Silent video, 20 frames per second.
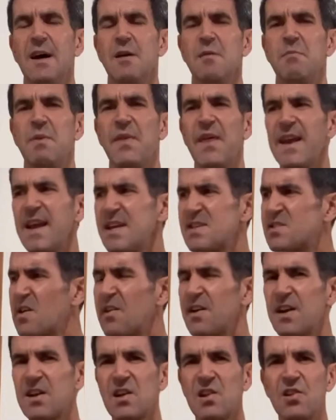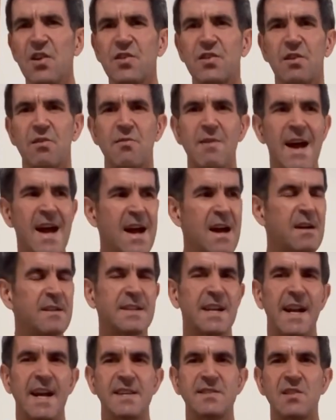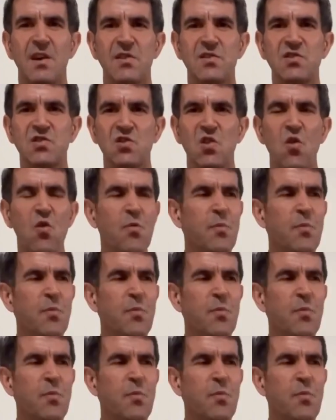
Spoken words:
But then I started to look around and I saw so